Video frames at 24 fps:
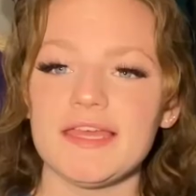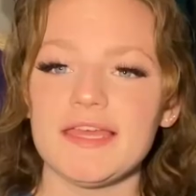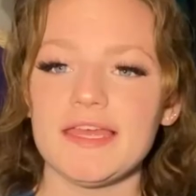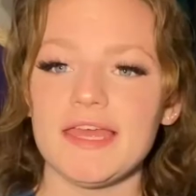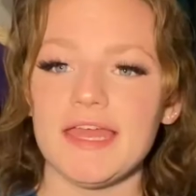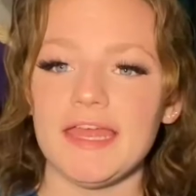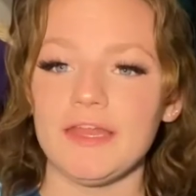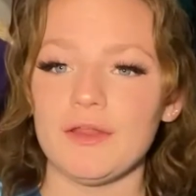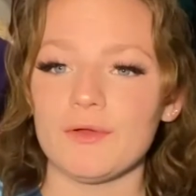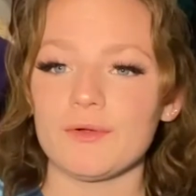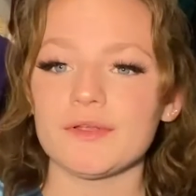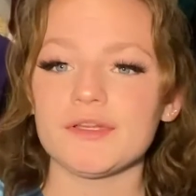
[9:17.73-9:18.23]

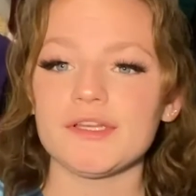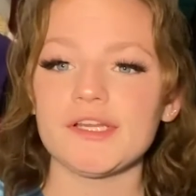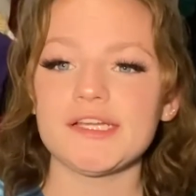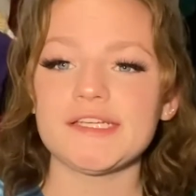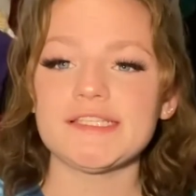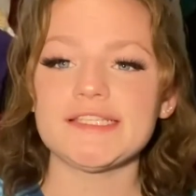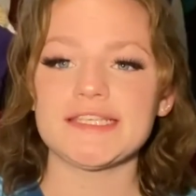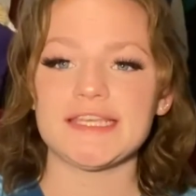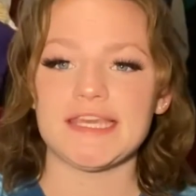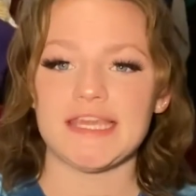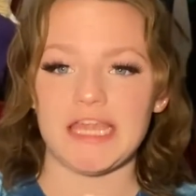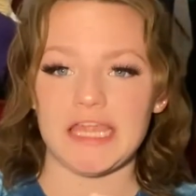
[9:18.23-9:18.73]
In order to
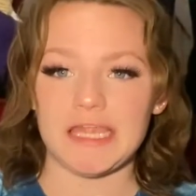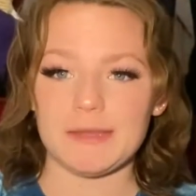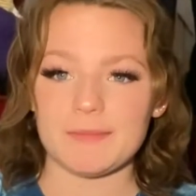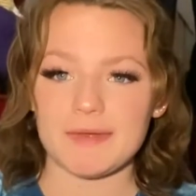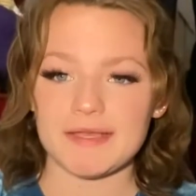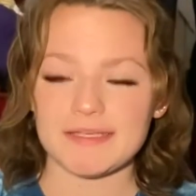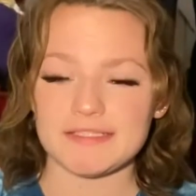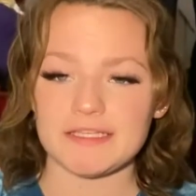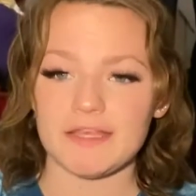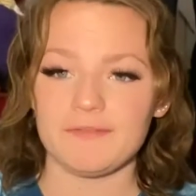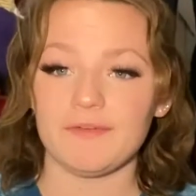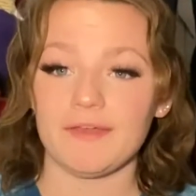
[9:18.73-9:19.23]
keep
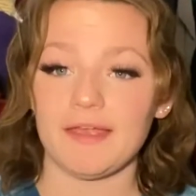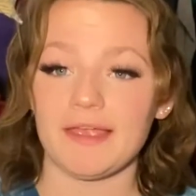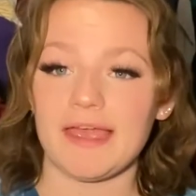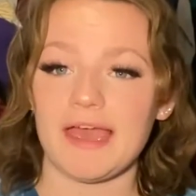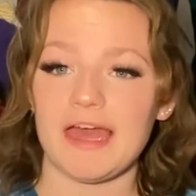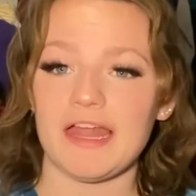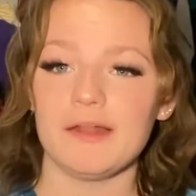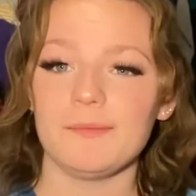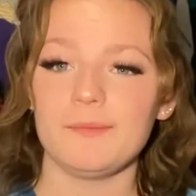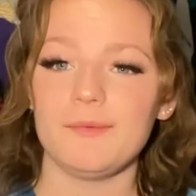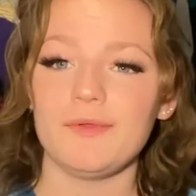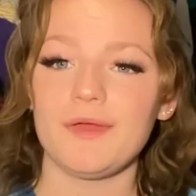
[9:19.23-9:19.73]
myself
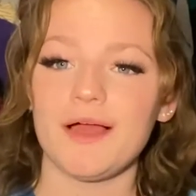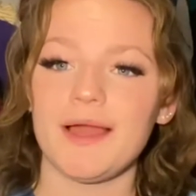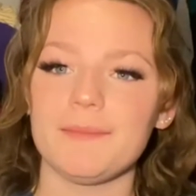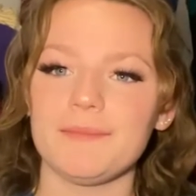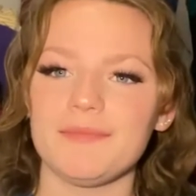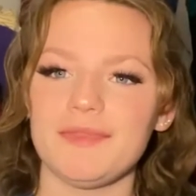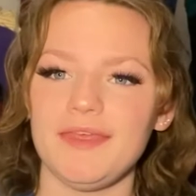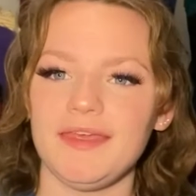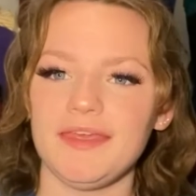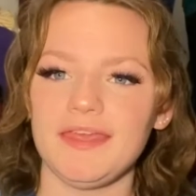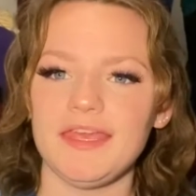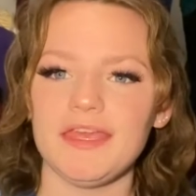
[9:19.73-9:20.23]
accountable, I'm
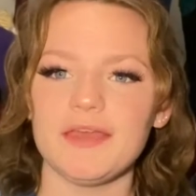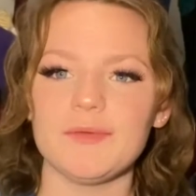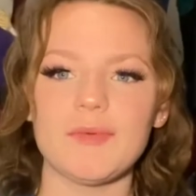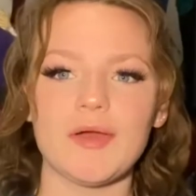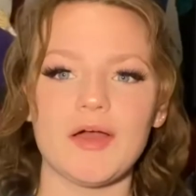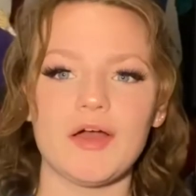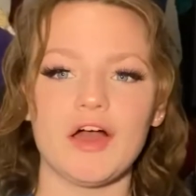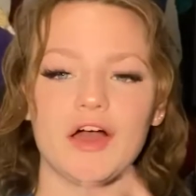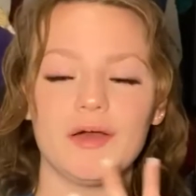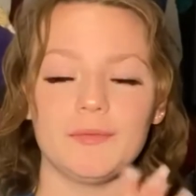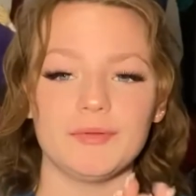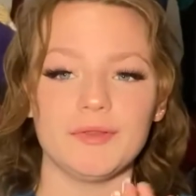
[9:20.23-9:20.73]
thinking about
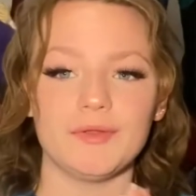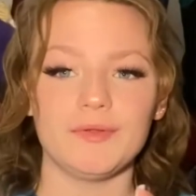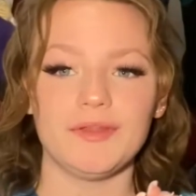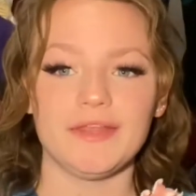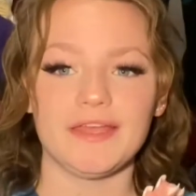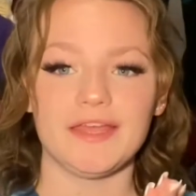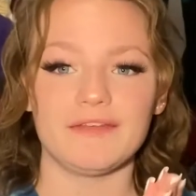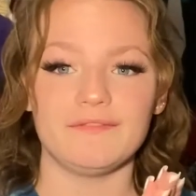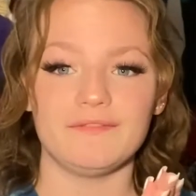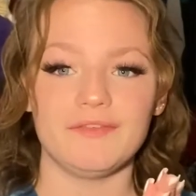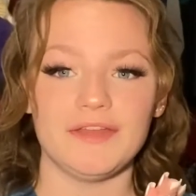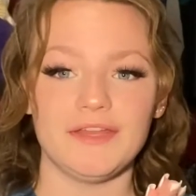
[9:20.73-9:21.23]
uploading a
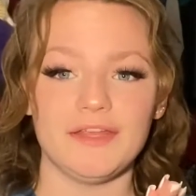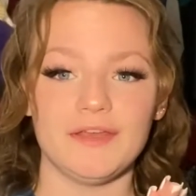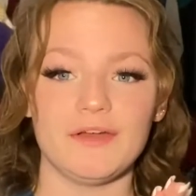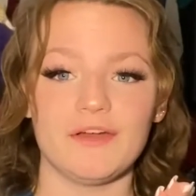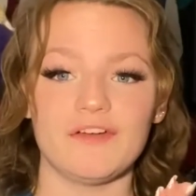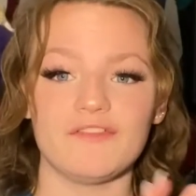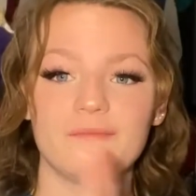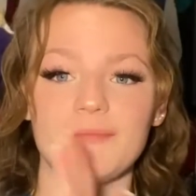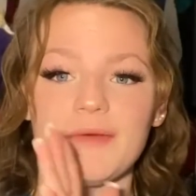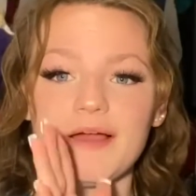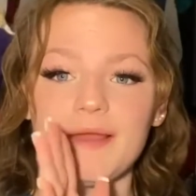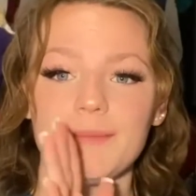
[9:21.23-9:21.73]
video of
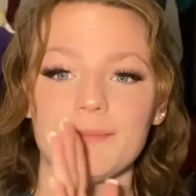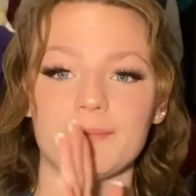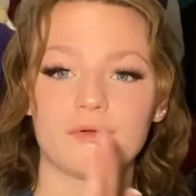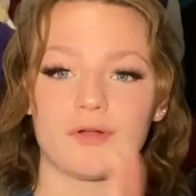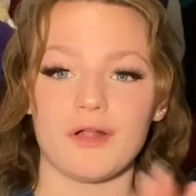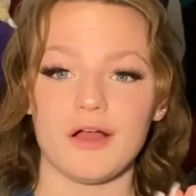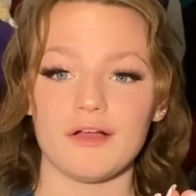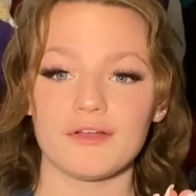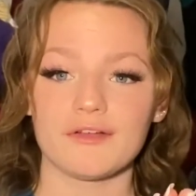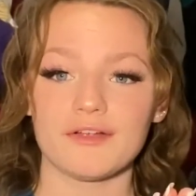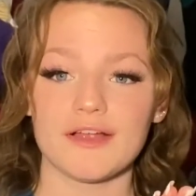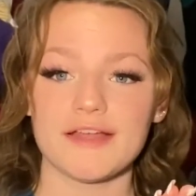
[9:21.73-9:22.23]
my
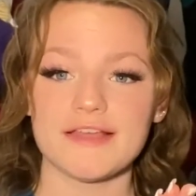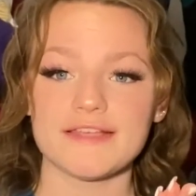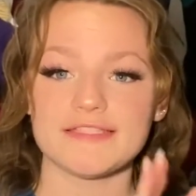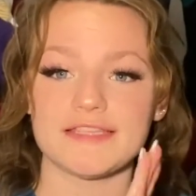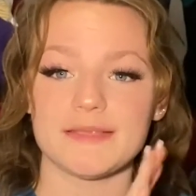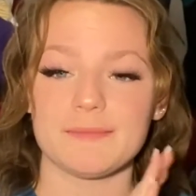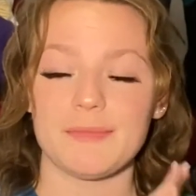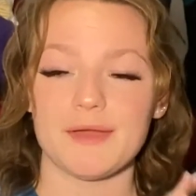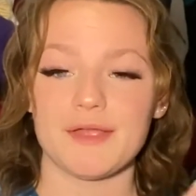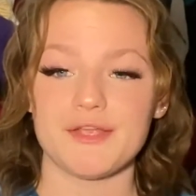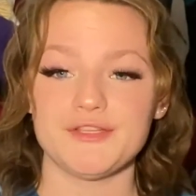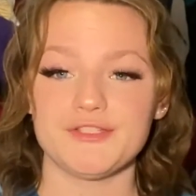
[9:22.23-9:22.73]
progress and
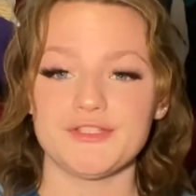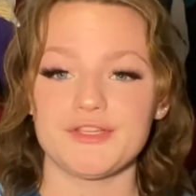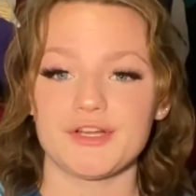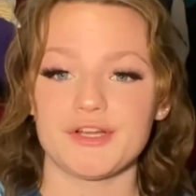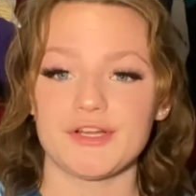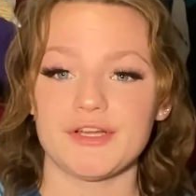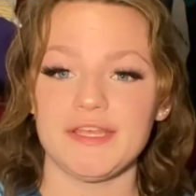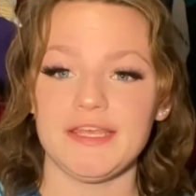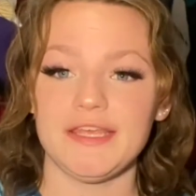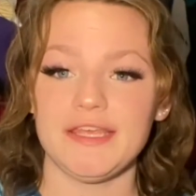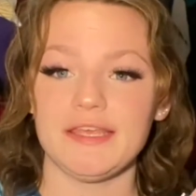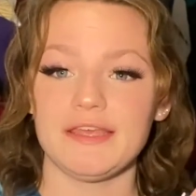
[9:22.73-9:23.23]
my
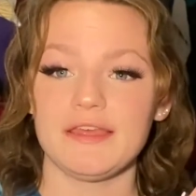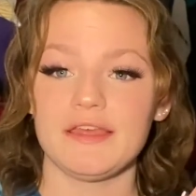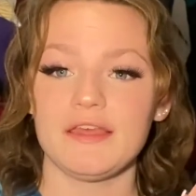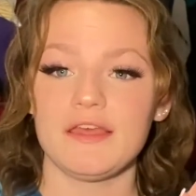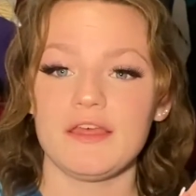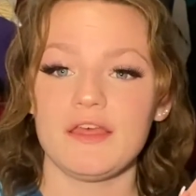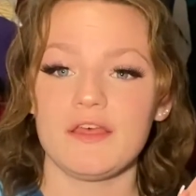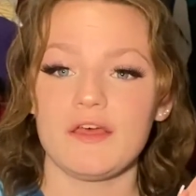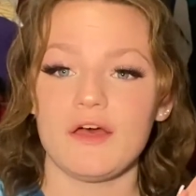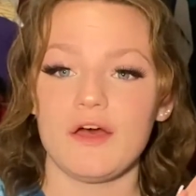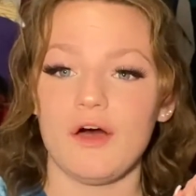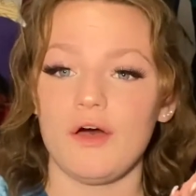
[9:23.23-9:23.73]
journey
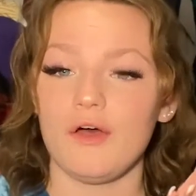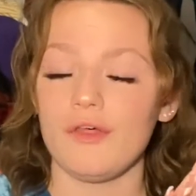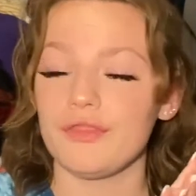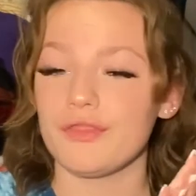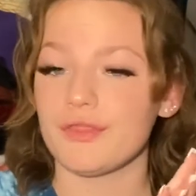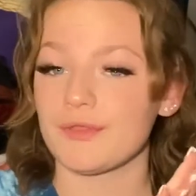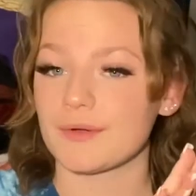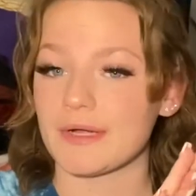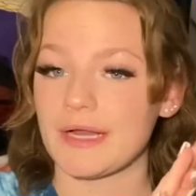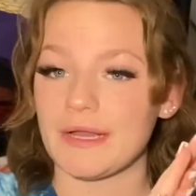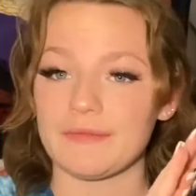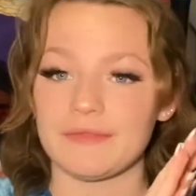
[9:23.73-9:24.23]
all
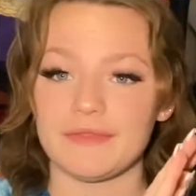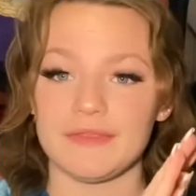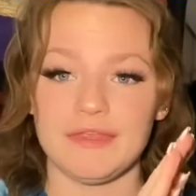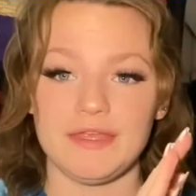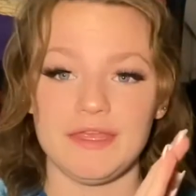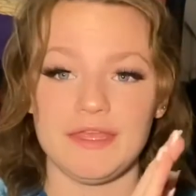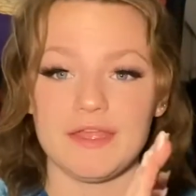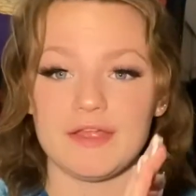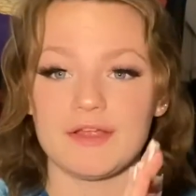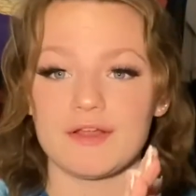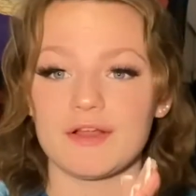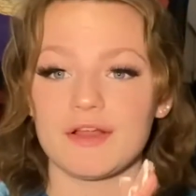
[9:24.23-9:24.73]
throughout the
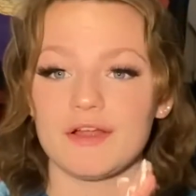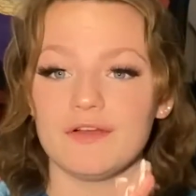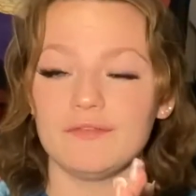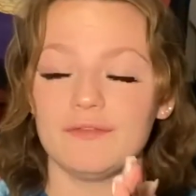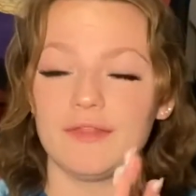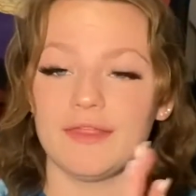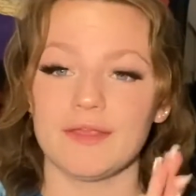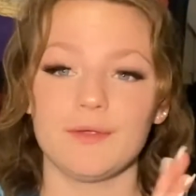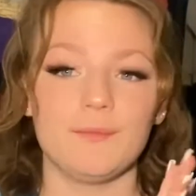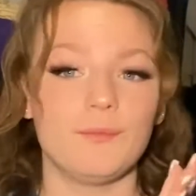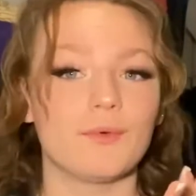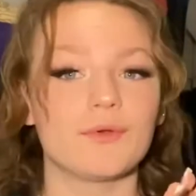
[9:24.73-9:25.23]
year of
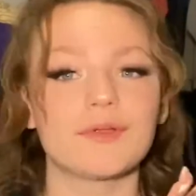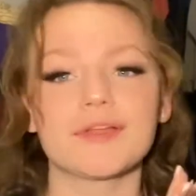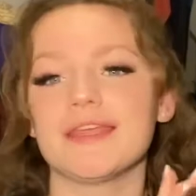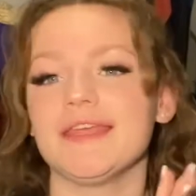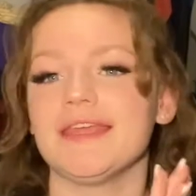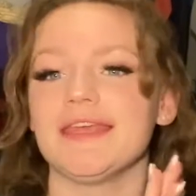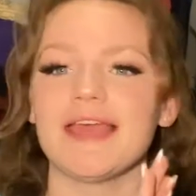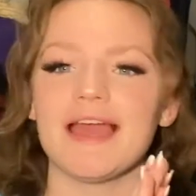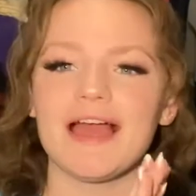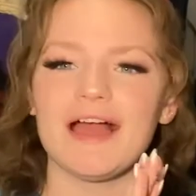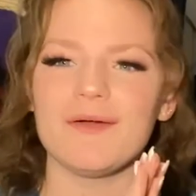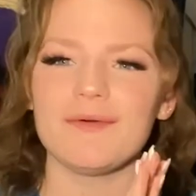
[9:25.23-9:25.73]
like working
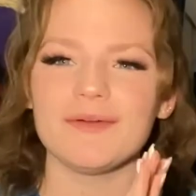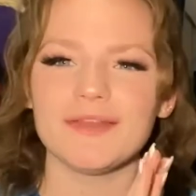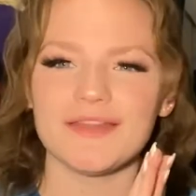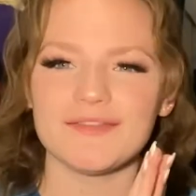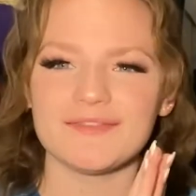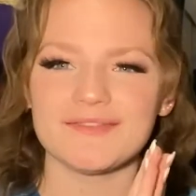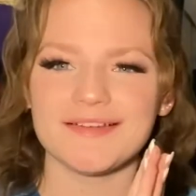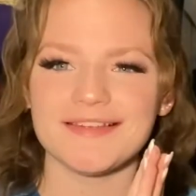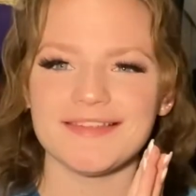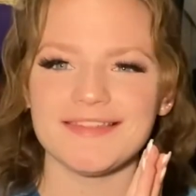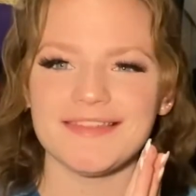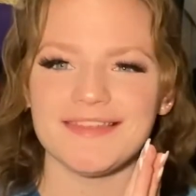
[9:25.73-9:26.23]
out and
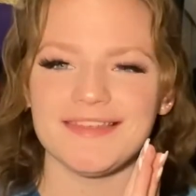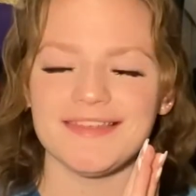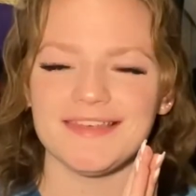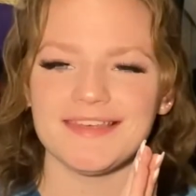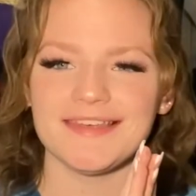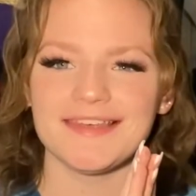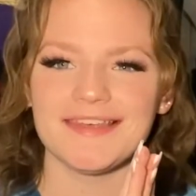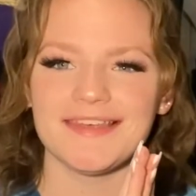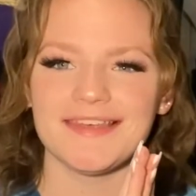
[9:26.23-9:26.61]
everything,